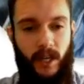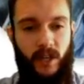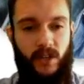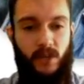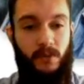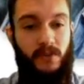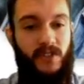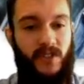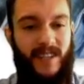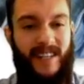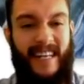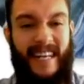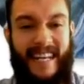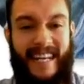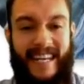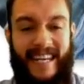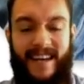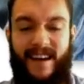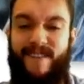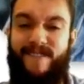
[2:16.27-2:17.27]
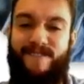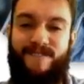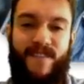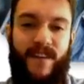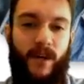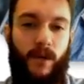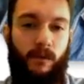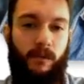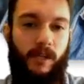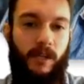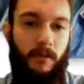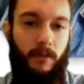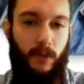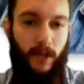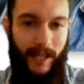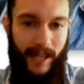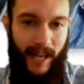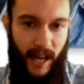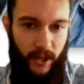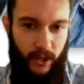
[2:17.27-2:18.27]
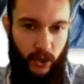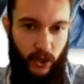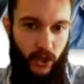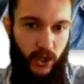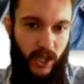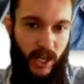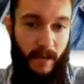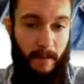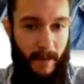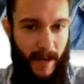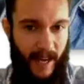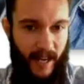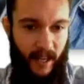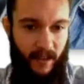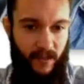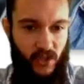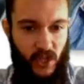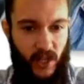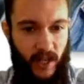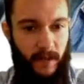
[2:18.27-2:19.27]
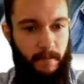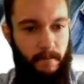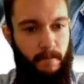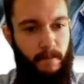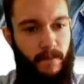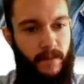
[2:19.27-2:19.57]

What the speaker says: So it's a near field communication chip, NFC,